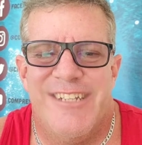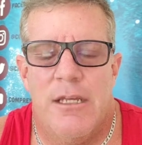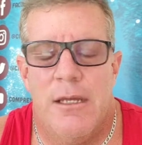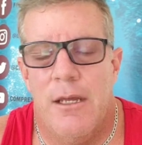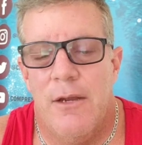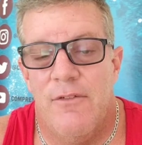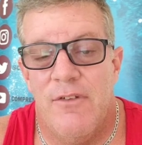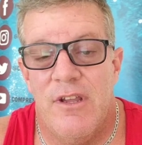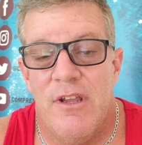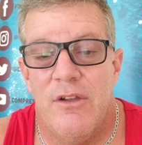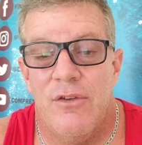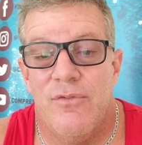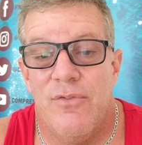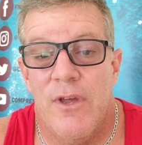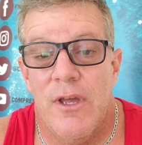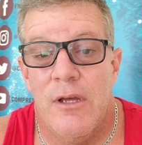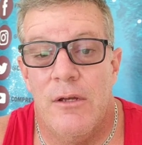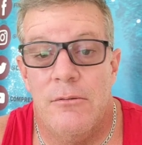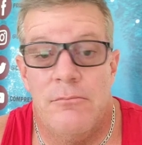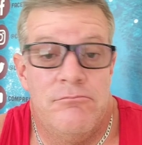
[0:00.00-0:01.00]
And if it does
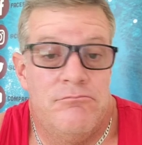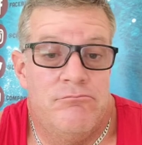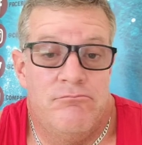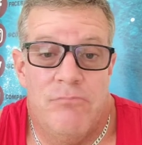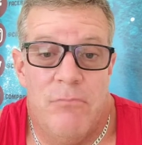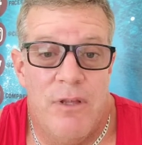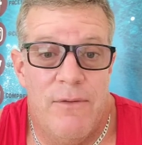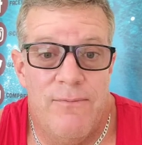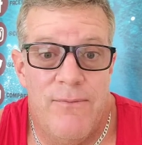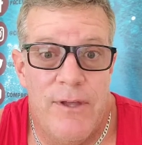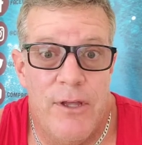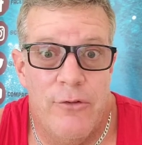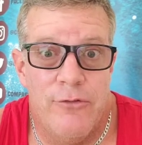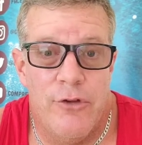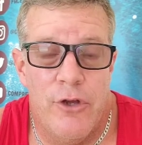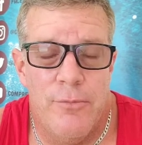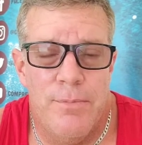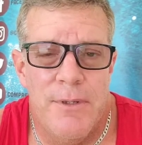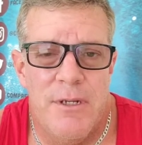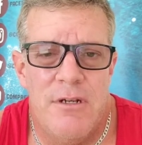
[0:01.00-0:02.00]
fail, it fails
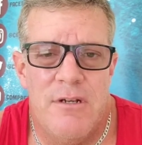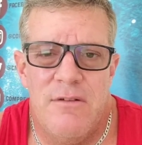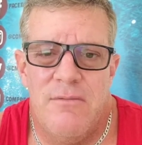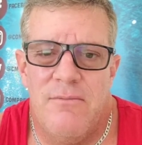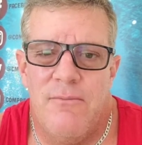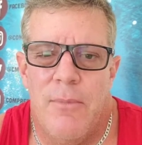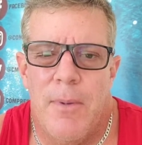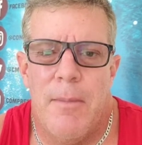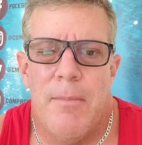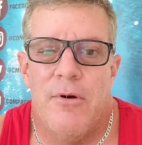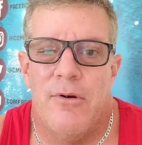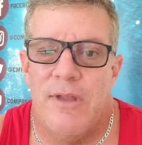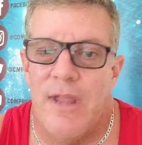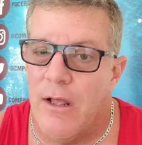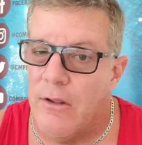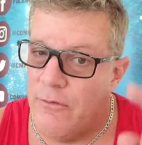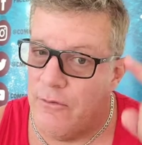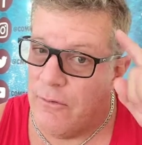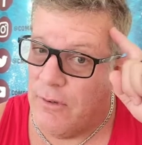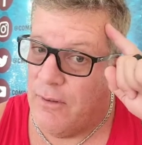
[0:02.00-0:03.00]
open. Remember,
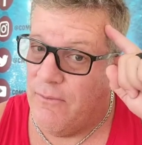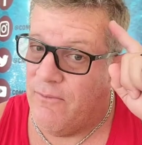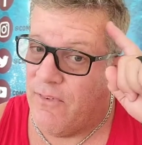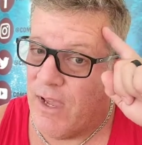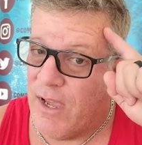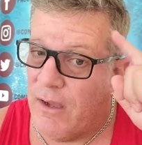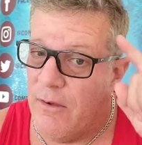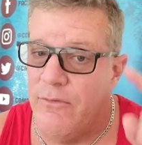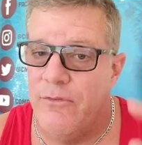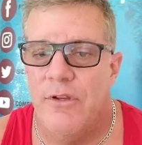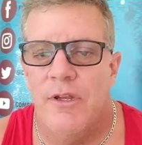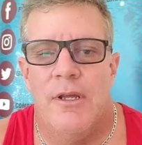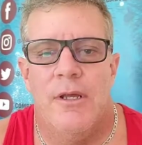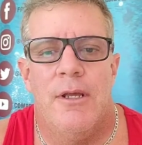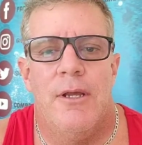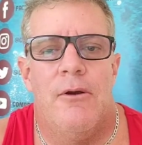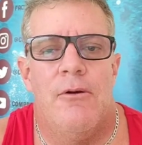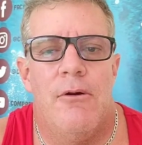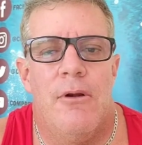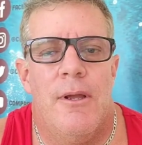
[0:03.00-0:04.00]
downstream valves,
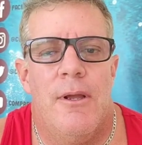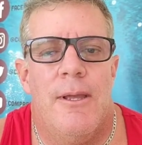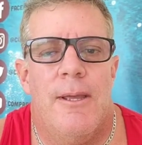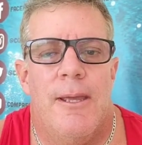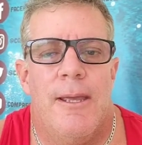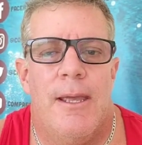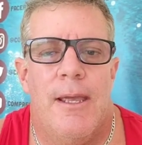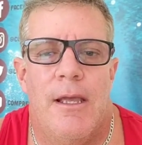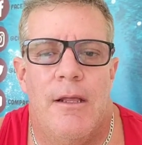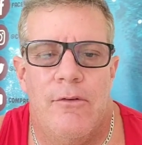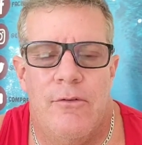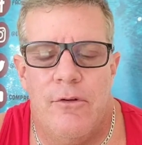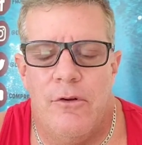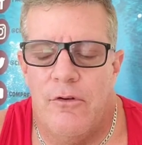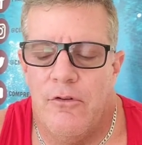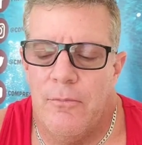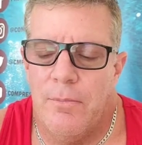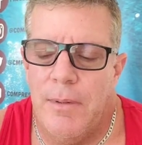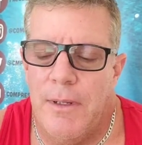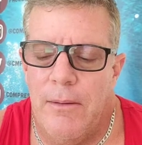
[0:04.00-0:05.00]
and so you
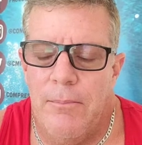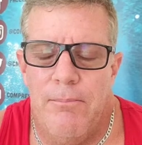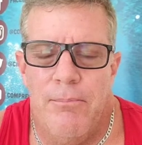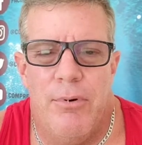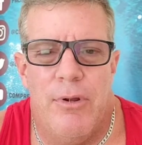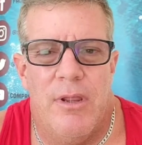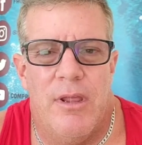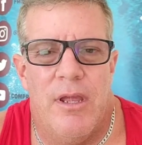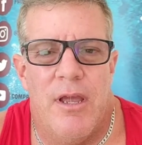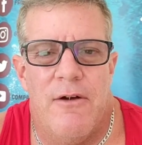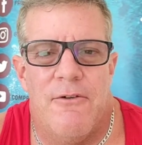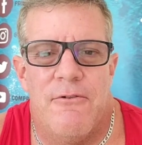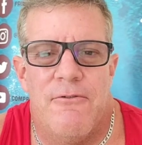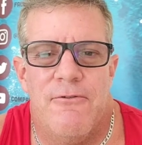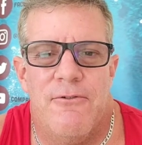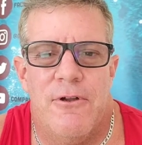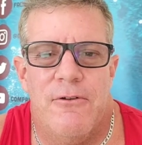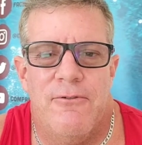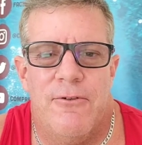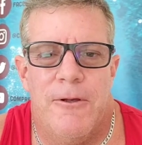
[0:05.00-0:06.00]
just be breathing out the
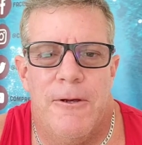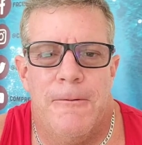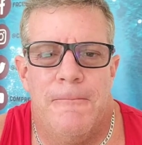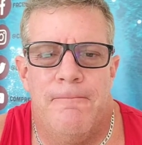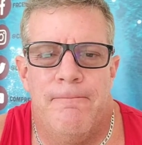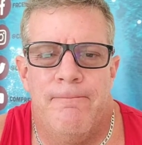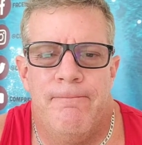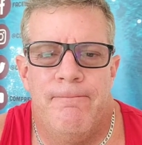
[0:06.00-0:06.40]
free flow.